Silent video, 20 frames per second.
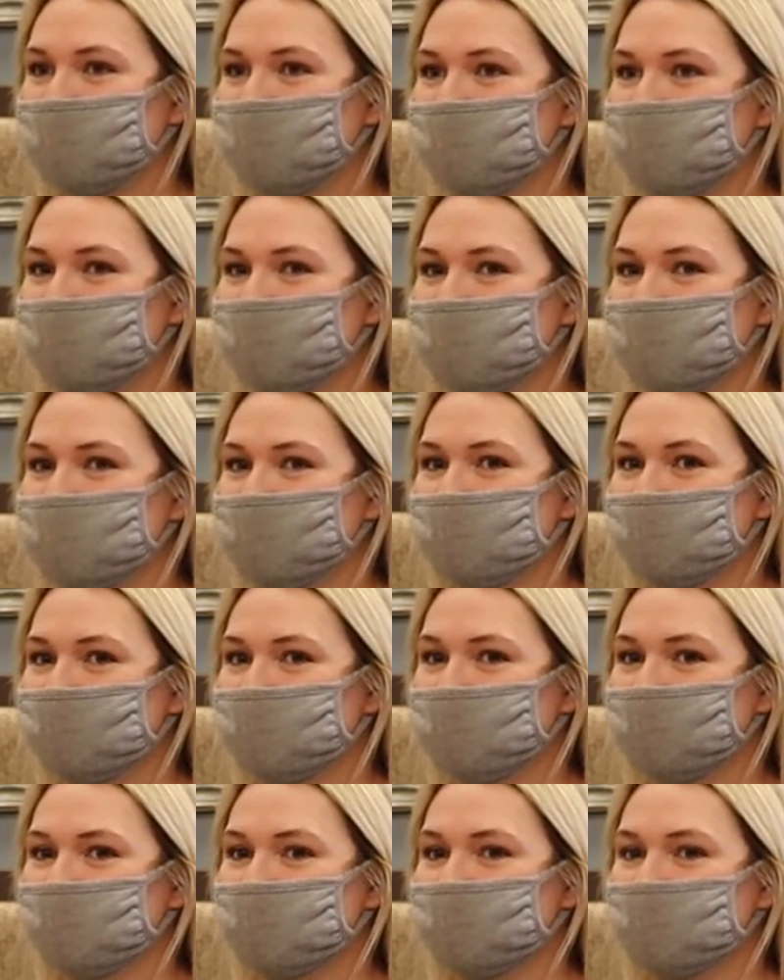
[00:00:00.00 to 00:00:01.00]

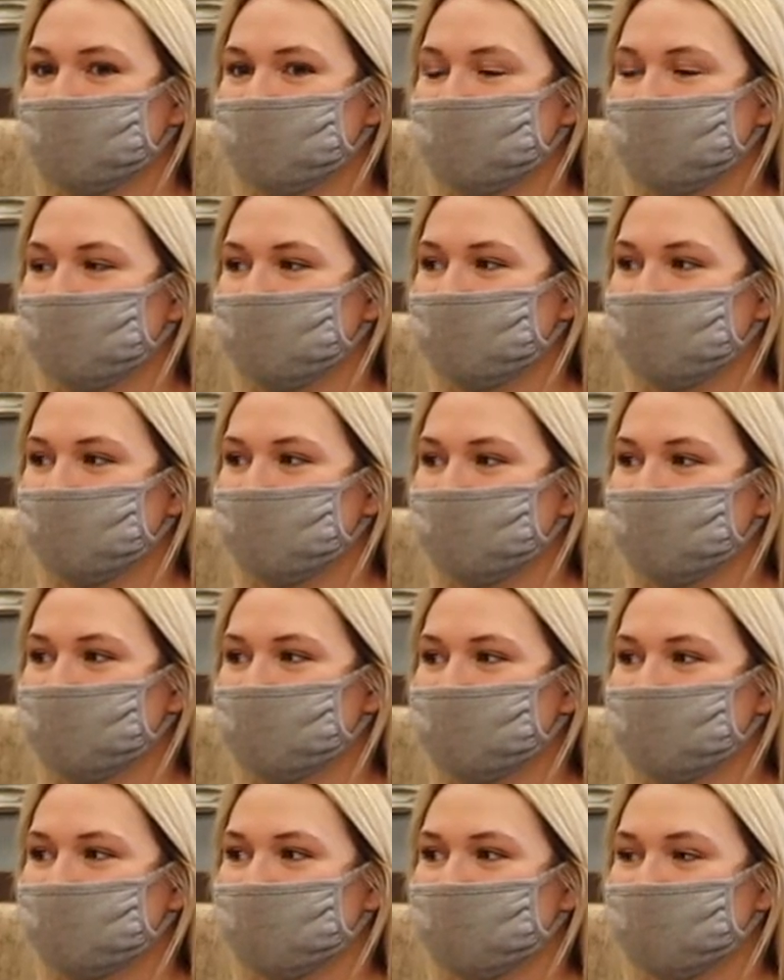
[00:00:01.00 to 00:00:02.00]

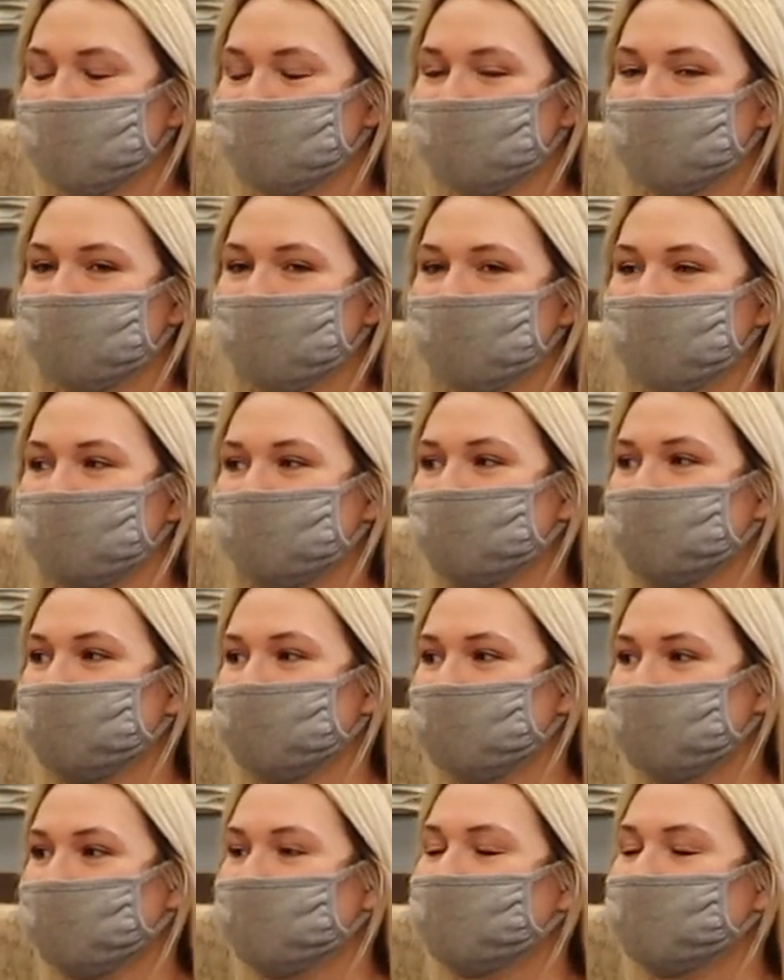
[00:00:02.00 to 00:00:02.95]
This person isn't speaking.